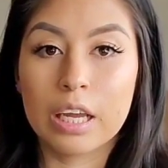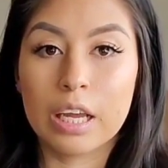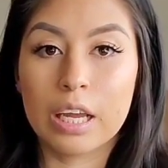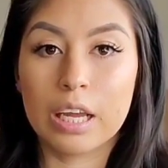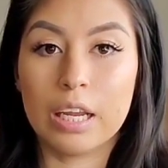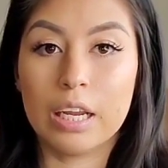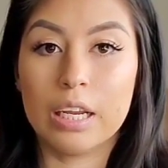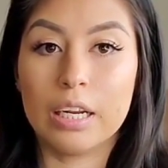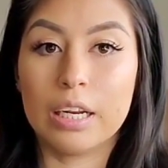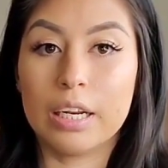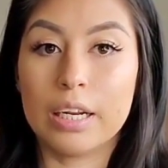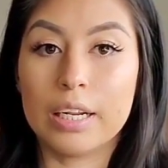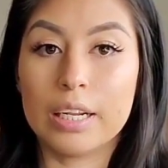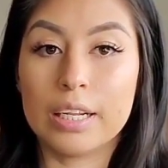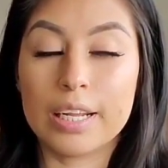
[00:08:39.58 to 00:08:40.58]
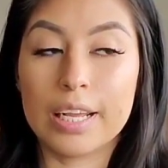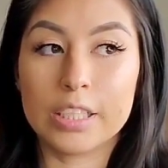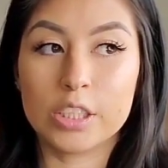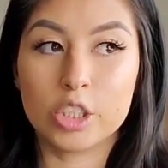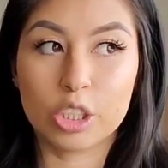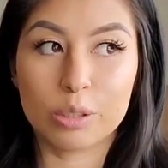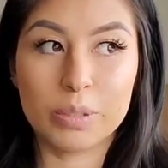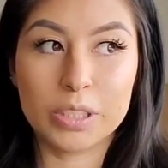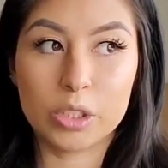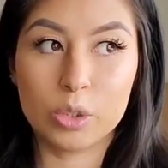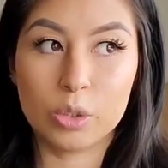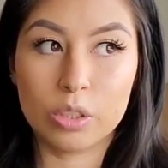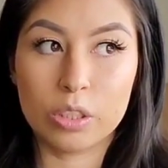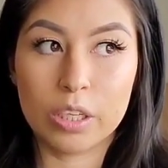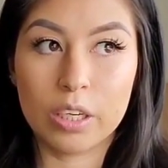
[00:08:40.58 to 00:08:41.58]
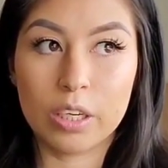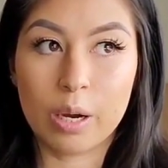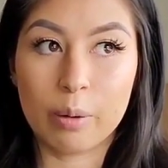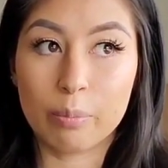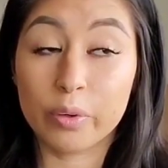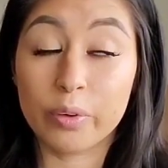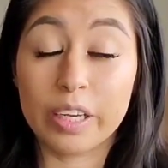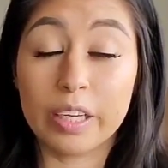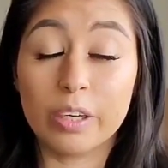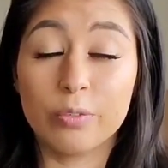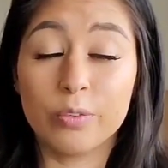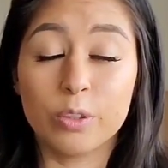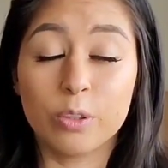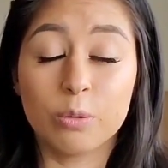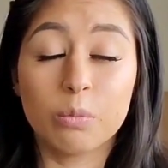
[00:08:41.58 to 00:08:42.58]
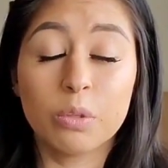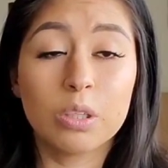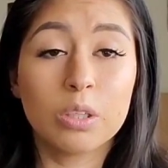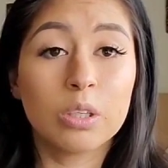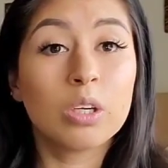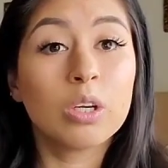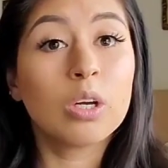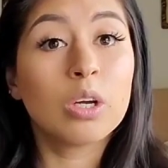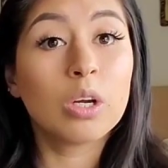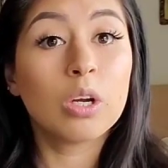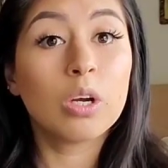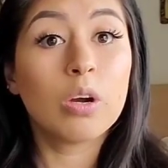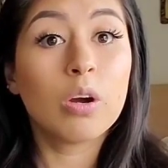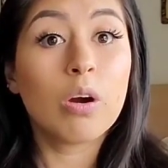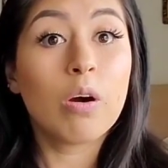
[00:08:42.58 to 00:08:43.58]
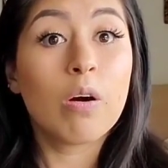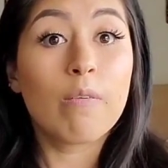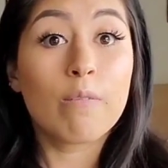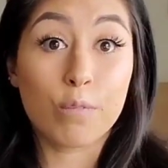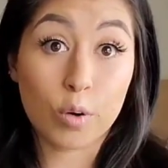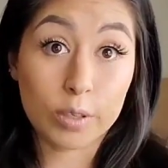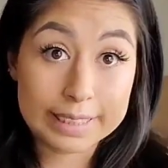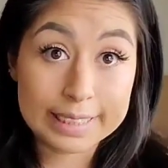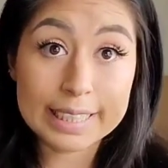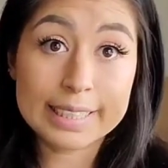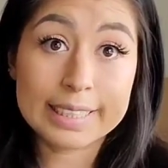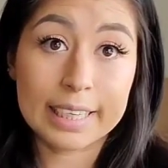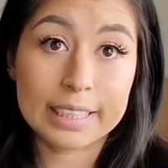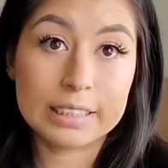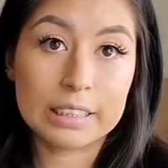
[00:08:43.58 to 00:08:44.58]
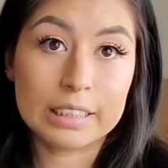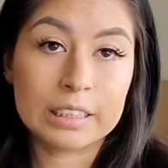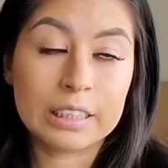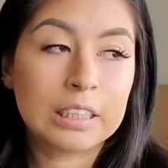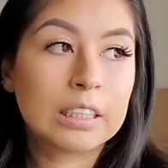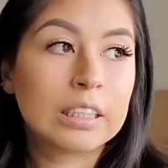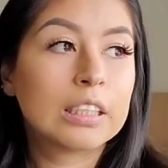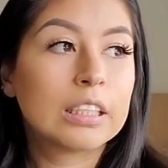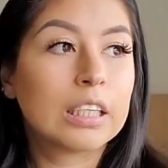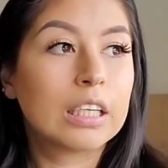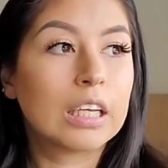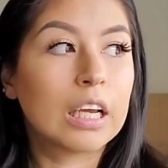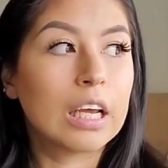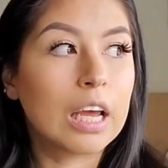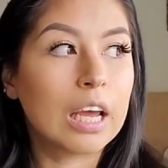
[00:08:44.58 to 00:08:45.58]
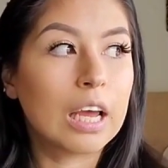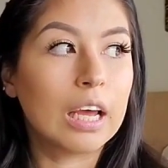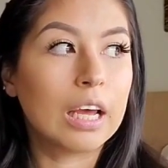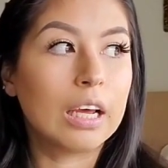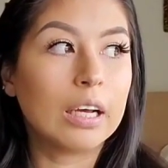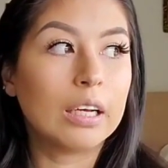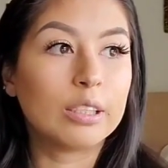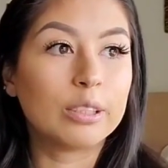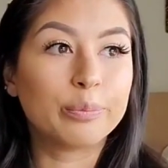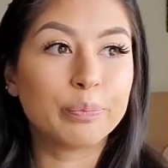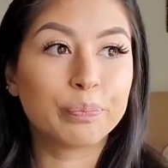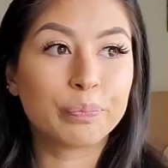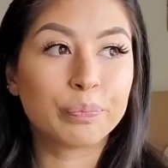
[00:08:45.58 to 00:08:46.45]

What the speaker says: and they took me to the operating room for C-section. And